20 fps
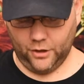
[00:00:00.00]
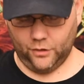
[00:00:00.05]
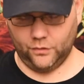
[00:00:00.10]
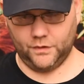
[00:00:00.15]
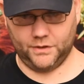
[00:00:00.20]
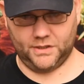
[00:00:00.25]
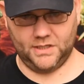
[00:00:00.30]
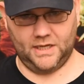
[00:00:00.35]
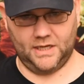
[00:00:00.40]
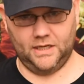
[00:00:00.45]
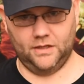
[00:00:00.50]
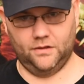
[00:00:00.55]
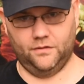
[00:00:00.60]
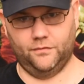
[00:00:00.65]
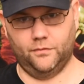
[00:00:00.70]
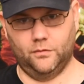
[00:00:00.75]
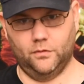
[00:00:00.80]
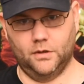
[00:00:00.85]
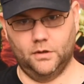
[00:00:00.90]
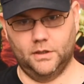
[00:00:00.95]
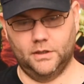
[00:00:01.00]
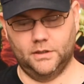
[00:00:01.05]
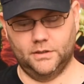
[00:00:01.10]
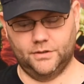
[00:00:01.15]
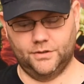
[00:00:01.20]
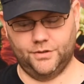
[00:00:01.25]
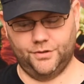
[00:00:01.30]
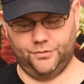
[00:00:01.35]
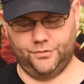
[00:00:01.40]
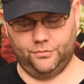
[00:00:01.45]
the teeth for
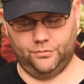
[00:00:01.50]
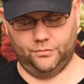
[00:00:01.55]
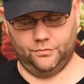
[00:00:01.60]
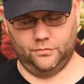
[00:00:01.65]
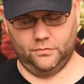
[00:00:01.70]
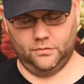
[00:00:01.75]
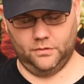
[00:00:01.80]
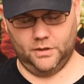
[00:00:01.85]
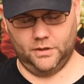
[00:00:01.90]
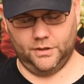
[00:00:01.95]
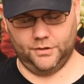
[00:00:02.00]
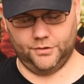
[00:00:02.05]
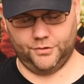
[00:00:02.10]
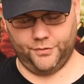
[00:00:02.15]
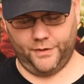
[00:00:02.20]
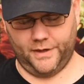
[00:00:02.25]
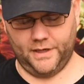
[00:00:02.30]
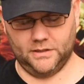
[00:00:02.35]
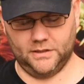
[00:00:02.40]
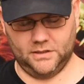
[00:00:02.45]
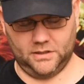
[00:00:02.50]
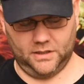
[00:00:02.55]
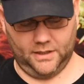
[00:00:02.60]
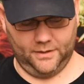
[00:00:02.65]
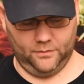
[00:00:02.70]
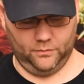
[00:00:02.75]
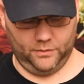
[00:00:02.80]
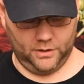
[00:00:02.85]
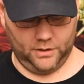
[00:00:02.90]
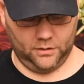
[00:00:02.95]
it to
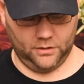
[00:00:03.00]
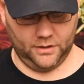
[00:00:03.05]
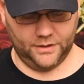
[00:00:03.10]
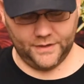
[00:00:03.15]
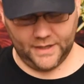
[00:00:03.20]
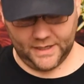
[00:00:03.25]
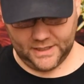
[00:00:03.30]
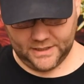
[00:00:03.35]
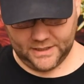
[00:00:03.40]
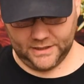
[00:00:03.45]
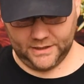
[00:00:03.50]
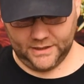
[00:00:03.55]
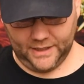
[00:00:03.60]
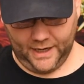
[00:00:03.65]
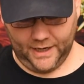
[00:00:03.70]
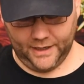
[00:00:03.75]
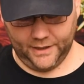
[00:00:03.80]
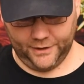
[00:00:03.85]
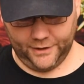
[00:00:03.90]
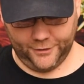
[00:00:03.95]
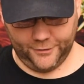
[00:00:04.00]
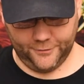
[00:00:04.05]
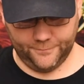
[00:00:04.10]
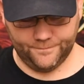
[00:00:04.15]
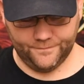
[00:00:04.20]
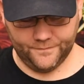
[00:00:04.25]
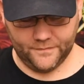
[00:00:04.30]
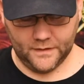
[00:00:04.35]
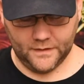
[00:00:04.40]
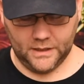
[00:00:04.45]
translate well, and they did that here.
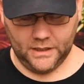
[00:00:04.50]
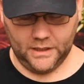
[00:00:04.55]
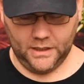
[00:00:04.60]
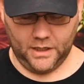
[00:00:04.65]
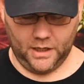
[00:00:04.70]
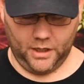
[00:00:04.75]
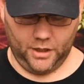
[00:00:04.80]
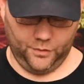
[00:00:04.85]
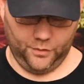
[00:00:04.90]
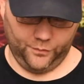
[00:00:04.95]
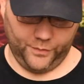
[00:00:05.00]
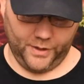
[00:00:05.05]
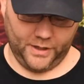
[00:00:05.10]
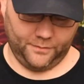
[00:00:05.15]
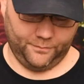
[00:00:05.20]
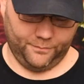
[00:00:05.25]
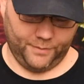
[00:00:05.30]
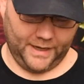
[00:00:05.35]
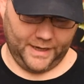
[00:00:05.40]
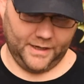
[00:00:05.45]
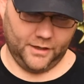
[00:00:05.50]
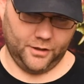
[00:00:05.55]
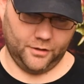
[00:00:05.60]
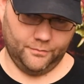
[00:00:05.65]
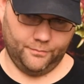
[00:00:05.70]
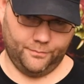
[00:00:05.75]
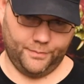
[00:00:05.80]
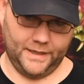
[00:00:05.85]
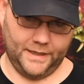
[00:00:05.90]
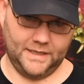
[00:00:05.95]
Rick Baker
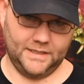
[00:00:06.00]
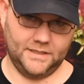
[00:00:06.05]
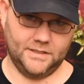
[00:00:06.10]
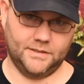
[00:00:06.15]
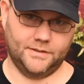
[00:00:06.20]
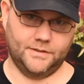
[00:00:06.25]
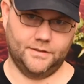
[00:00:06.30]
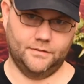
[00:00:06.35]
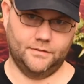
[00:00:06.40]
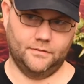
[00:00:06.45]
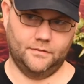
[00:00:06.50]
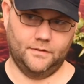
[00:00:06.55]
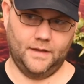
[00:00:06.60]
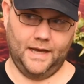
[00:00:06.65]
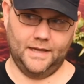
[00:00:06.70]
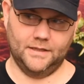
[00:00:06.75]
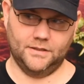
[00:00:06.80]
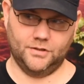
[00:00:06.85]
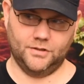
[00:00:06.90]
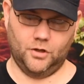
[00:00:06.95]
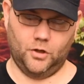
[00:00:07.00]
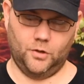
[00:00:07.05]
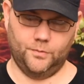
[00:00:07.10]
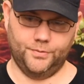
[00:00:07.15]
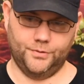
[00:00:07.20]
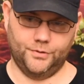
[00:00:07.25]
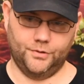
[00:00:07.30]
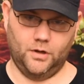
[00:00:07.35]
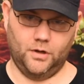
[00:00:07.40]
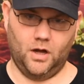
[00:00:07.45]
based that
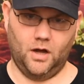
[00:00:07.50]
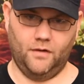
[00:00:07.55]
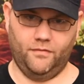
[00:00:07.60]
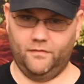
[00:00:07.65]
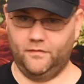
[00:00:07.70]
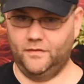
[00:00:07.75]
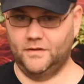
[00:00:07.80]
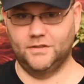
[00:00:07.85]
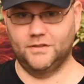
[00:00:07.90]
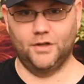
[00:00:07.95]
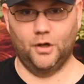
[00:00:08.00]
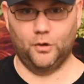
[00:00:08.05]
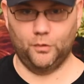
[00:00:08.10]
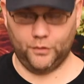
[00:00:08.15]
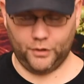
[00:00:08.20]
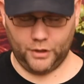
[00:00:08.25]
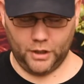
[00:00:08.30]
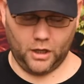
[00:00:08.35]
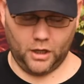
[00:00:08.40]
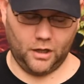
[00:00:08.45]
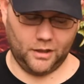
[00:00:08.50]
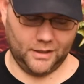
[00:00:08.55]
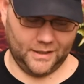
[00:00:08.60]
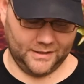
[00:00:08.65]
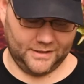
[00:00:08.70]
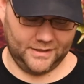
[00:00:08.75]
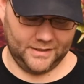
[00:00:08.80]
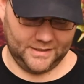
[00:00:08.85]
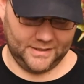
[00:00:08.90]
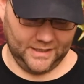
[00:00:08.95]
sculpture off of his own dog
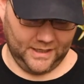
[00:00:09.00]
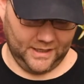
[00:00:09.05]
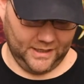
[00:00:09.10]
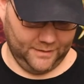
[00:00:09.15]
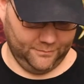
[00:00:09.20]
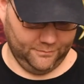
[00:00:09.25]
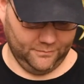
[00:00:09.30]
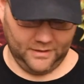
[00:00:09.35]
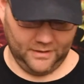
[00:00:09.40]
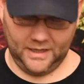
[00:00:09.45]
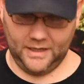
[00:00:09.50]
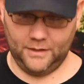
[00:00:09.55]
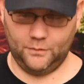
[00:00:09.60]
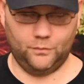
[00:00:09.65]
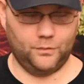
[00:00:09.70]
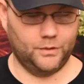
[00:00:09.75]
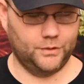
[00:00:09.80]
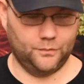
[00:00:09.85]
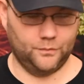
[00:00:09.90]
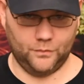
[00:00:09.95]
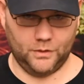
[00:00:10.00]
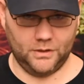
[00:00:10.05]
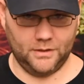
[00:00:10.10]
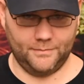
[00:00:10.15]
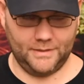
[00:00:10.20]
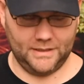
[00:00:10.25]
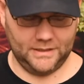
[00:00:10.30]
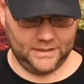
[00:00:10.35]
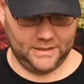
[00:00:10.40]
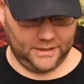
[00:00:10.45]
at the time. I wouldn't want to
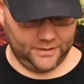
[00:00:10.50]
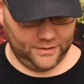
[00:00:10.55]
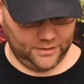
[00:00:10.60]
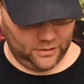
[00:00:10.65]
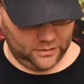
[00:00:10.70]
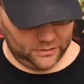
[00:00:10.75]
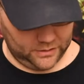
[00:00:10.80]
meet that dog